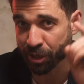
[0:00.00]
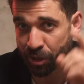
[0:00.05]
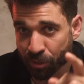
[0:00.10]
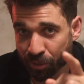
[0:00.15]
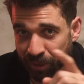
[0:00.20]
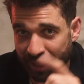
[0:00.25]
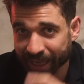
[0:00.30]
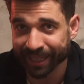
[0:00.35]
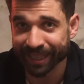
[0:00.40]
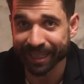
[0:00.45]

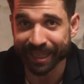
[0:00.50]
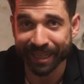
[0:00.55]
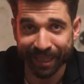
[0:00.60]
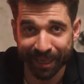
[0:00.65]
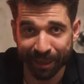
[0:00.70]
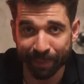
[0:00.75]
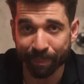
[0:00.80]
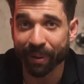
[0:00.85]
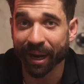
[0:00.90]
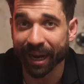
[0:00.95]
you like
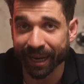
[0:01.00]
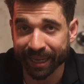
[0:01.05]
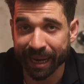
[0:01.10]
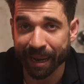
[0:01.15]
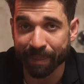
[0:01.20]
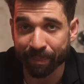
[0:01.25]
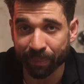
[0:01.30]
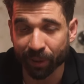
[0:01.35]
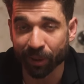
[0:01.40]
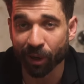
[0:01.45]
eating
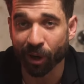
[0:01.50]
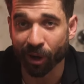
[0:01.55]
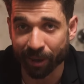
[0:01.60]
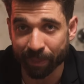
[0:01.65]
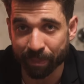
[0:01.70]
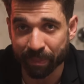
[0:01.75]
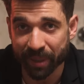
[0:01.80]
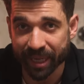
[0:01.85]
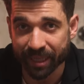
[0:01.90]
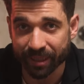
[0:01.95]
pineapple
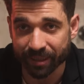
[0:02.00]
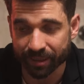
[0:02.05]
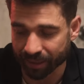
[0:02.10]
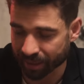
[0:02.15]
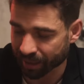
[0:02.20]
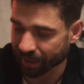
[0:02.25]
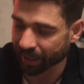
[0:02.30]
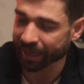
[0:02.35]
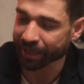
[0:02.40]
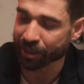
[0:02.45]
on
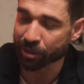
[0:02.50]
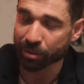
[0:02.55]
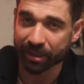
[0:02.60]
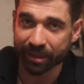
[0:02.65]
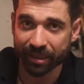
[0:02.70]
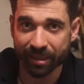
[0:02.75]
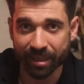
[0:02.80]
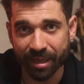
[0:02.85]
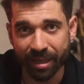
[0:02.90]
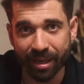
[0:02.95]
pizza and you
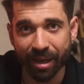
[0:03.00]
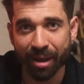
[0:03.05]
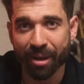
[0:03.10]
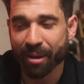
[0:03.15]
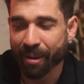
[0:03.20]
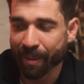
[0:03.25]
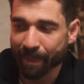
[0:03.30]
see